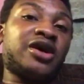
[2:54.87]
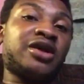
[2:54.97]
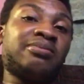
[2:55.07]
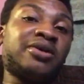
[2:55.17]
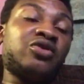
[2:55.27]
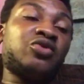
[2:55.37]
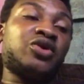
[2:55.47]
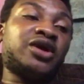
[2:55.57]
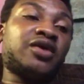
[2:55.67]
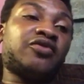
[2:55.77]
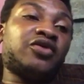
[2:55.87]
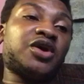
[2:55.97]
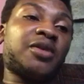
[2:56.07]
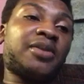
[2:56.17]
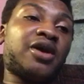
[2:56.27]
and the bigger one definitely
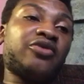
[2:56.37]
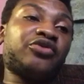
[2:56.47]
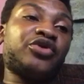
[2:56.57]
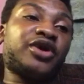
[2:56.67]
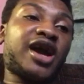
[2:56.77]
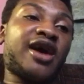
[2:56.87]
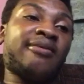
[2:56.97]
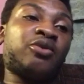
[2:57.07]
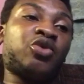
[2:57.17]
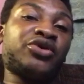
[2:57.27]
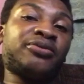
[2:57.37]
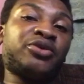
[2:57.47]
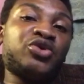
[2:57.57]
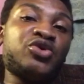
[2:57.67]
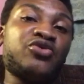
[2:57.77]
help out, so you can have more to
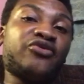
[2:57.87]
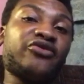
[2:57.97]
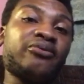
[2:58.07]
move,